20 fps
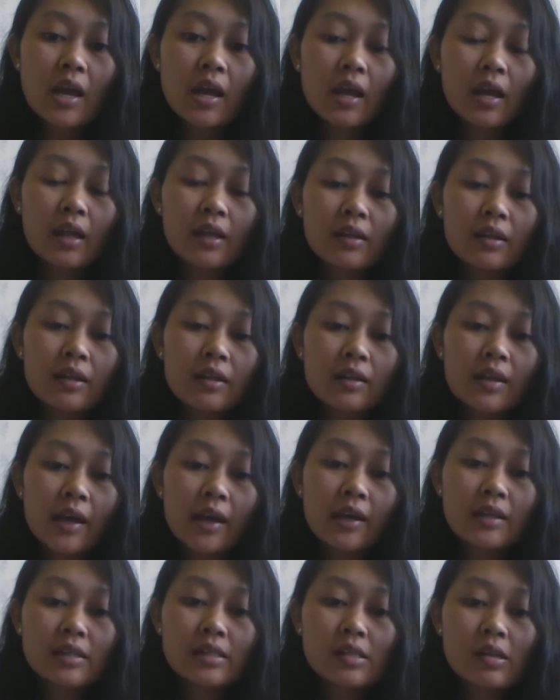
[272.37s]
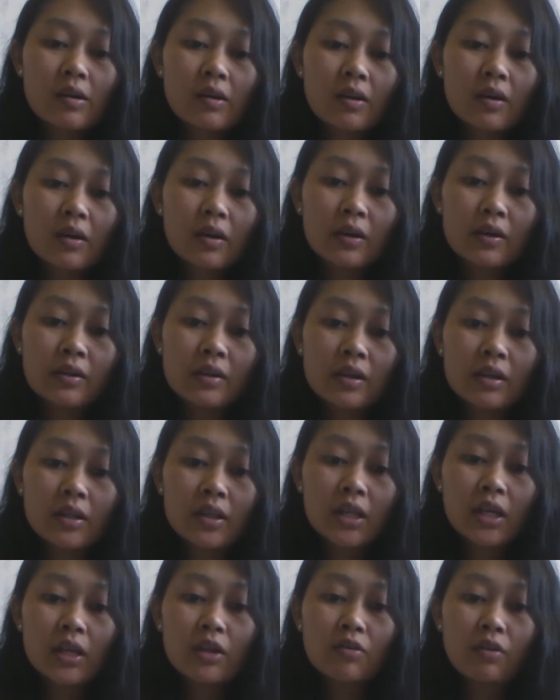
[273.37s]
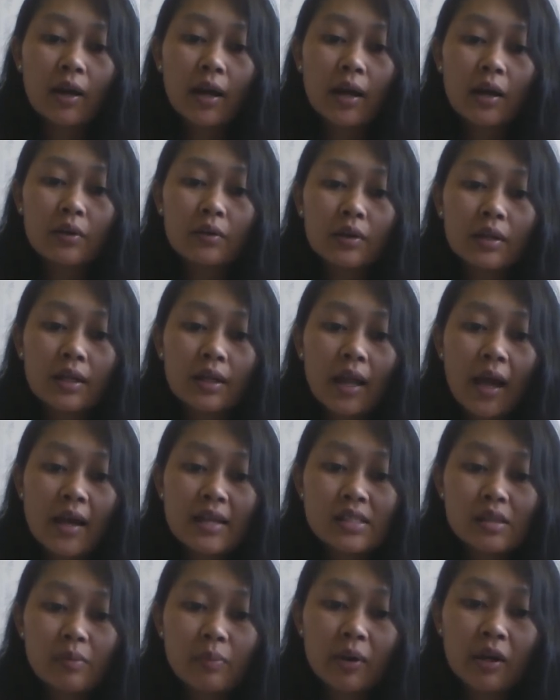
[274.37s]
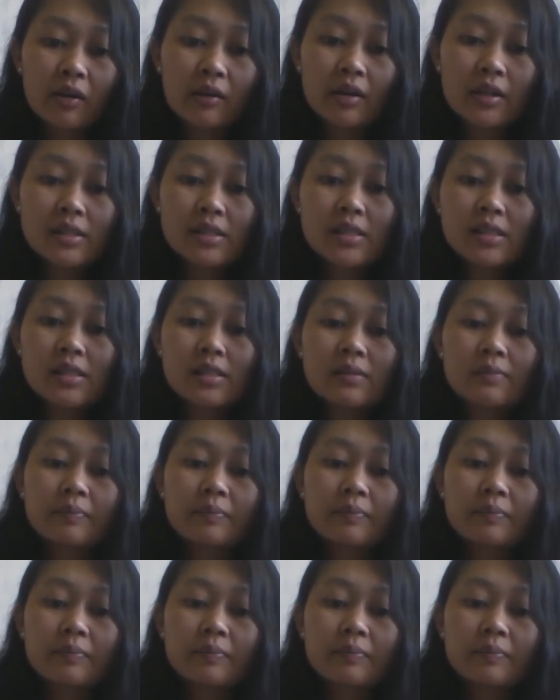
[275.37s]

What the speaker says: and then that is called the ground glass appearance.